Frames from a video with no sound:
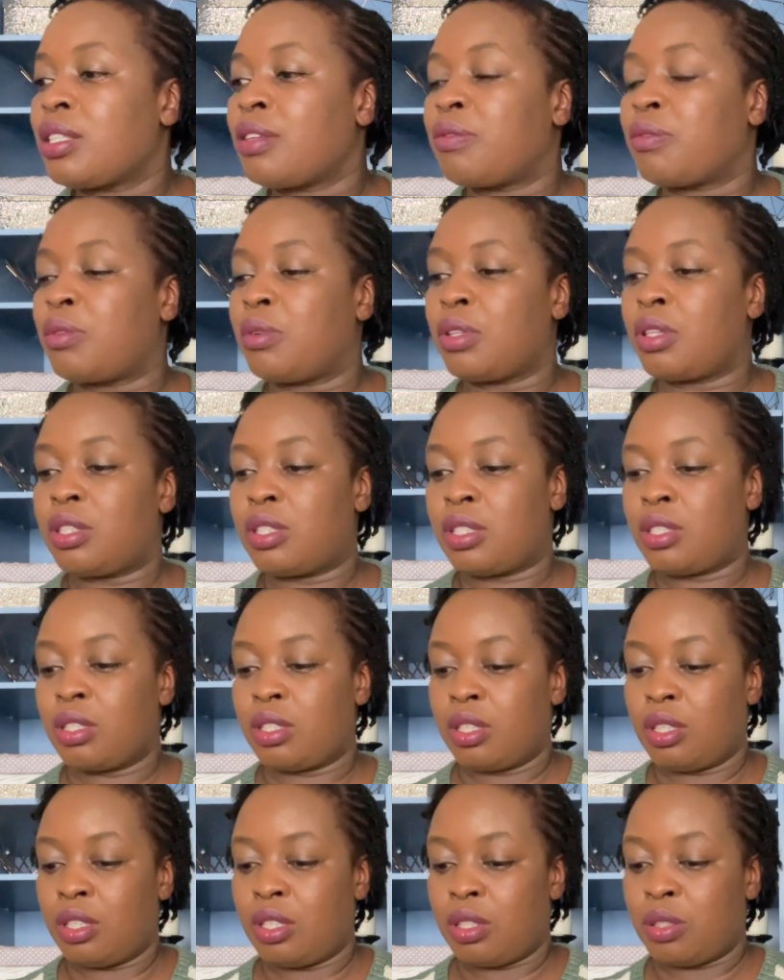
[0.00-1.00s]
I've got
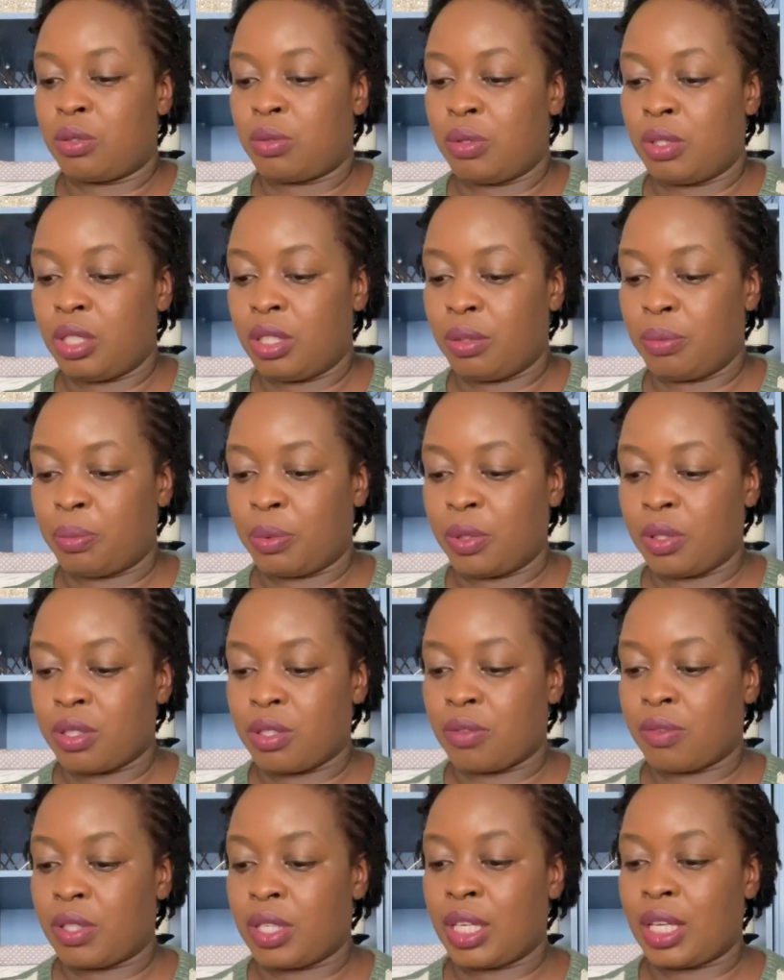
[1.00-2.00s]
2 little balls
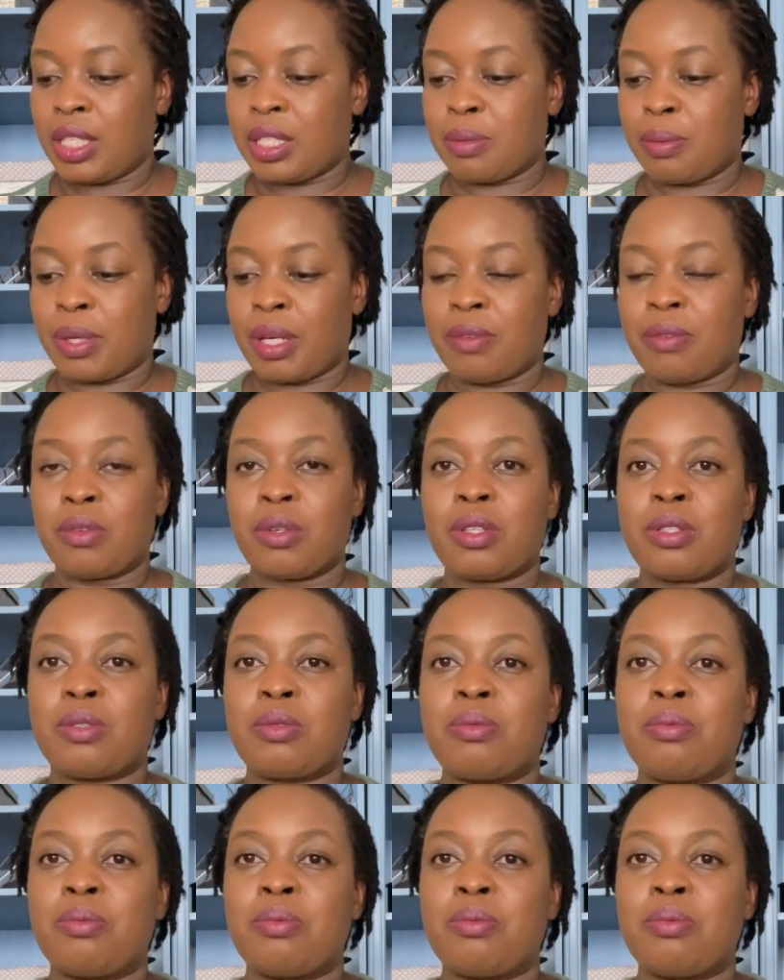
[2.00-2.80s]
of the yarns, but I've got